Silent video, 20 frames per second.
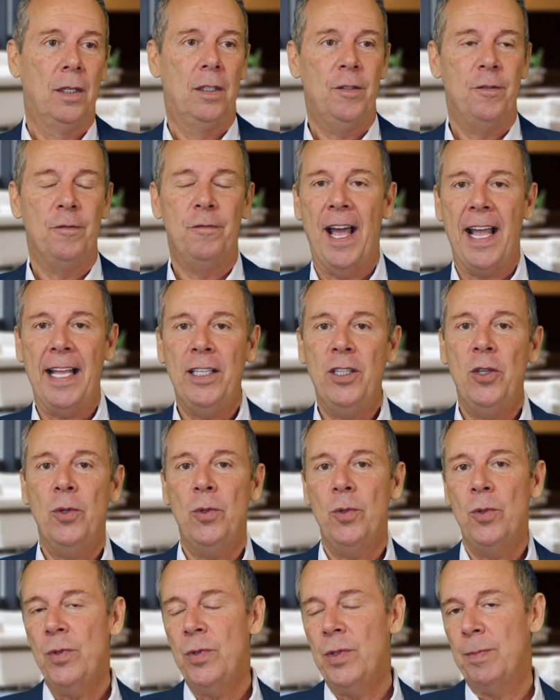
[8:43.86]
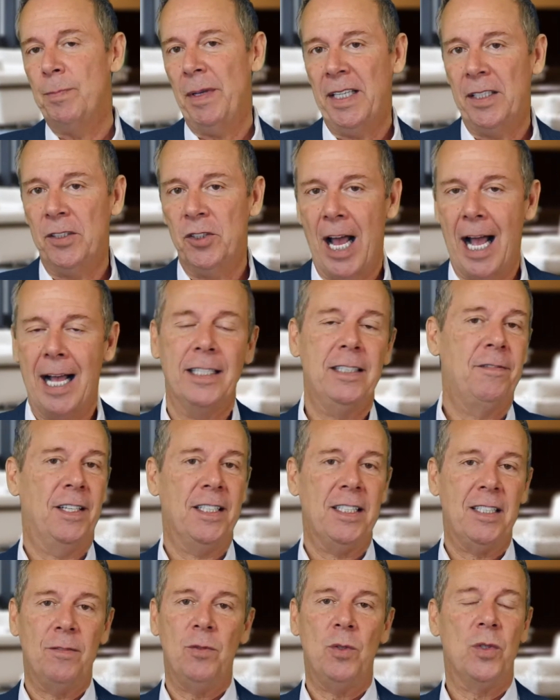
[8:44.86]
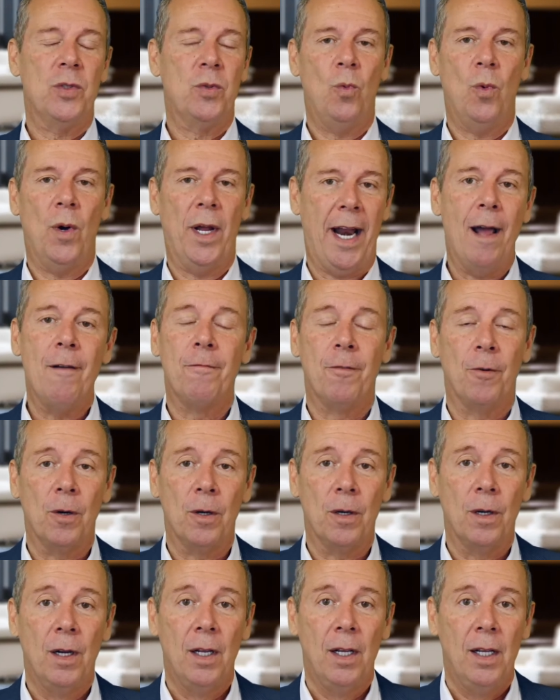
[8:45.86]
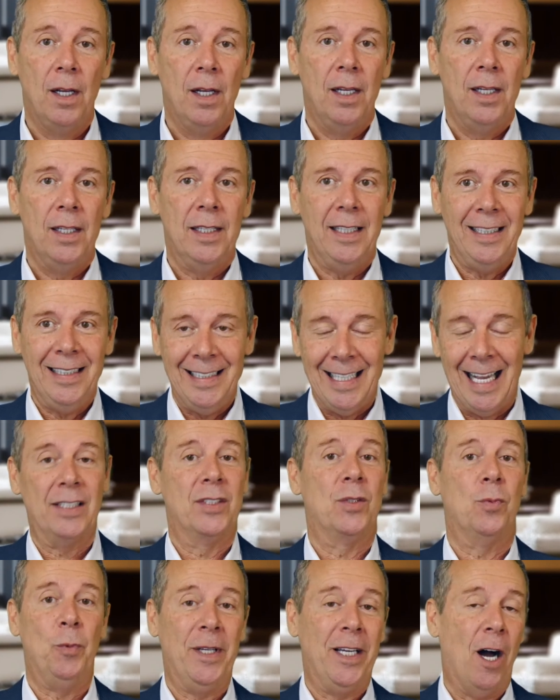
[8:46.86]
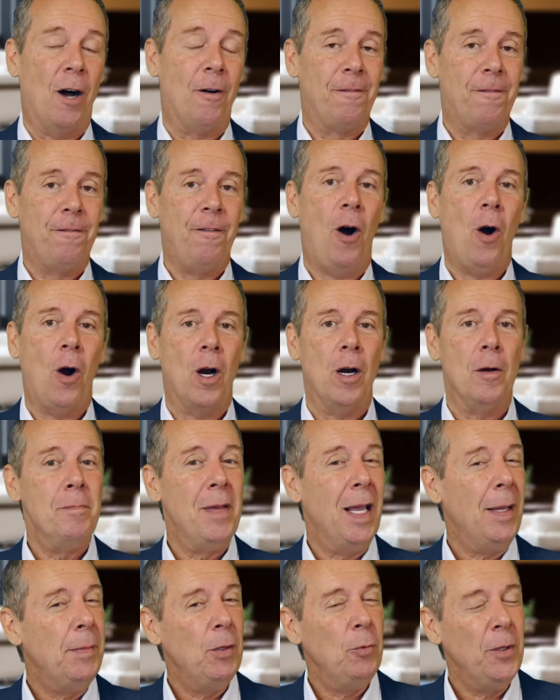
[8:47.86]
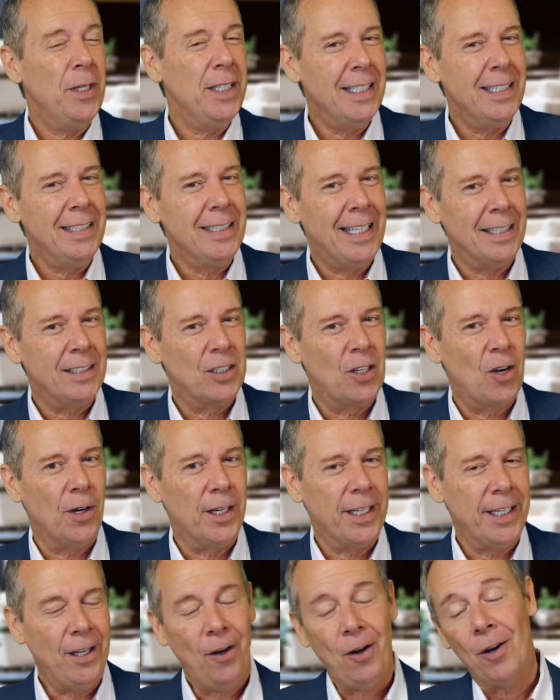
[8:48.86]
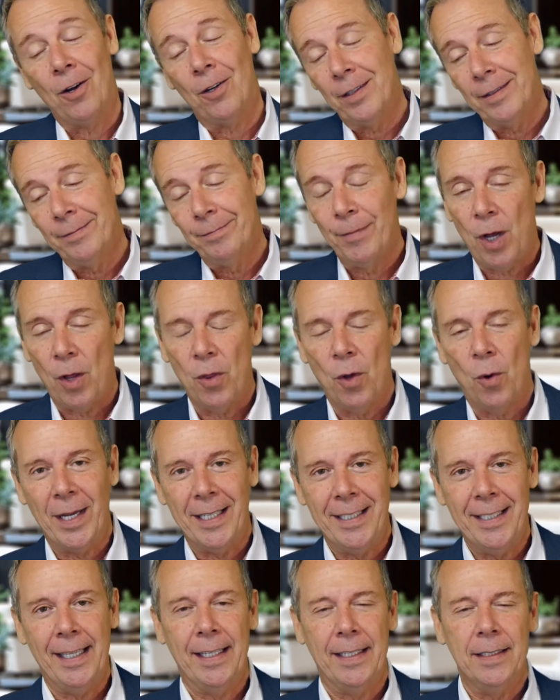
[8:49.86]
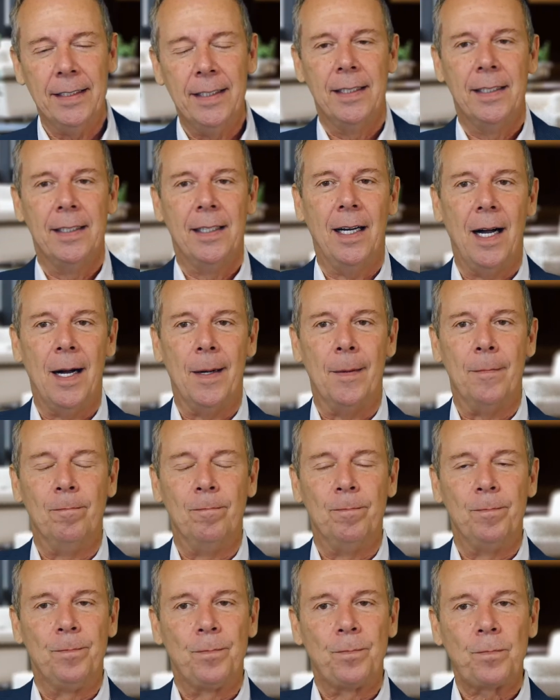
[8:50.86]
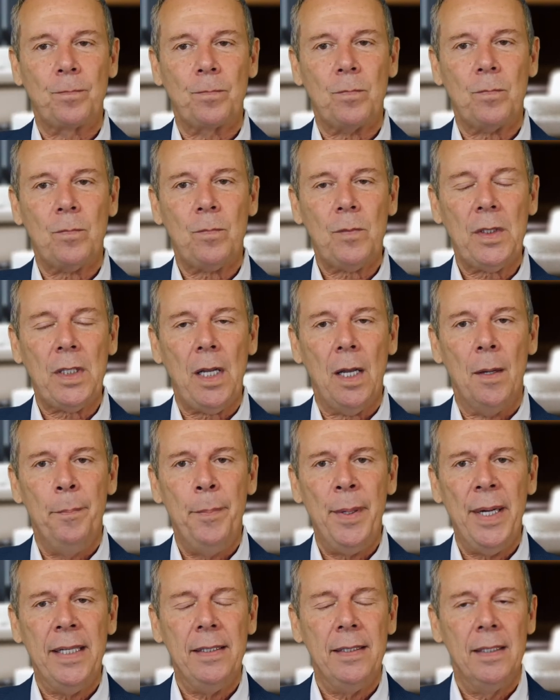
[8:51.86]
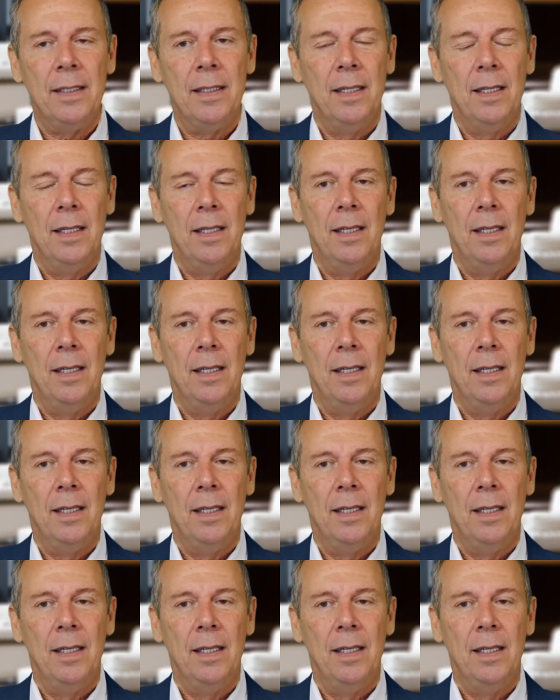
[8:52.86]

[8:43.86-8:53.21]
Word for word: venues, big jazz festivals, whatever? Yes, we got far. Maybe we didn't get to Carnegie Hall, although I did. Um, but